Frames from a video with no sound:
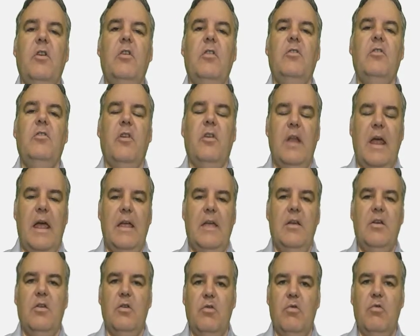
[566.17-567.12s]
So now
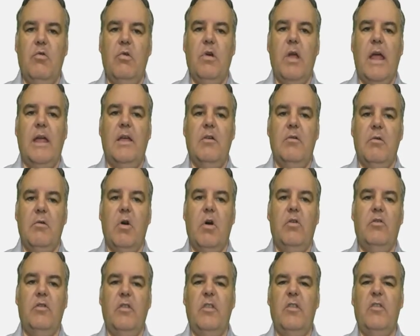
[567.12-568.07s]
you can create your
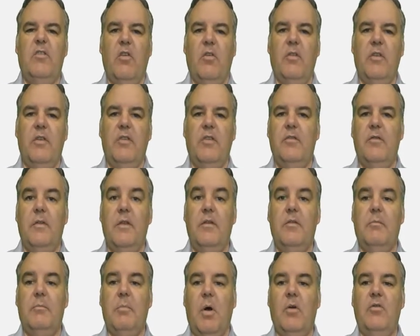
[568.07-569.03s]
own. So there's not
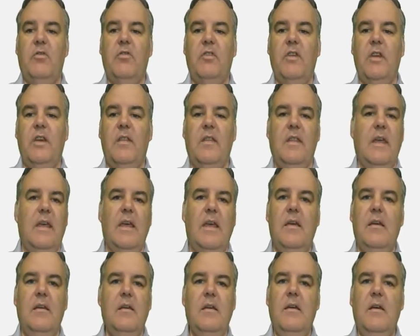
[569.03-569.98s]
this post sitting
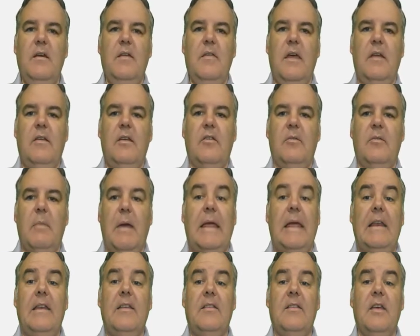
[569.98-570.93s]
there that doesn't
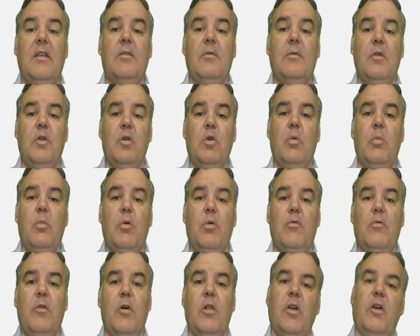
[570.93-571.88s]
make any sense for your
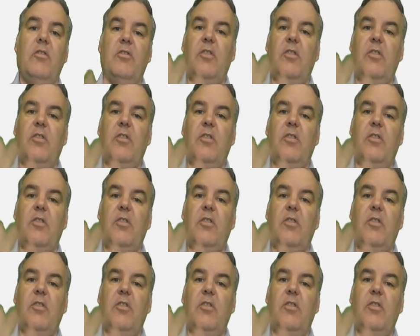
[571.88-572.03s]
portfolio.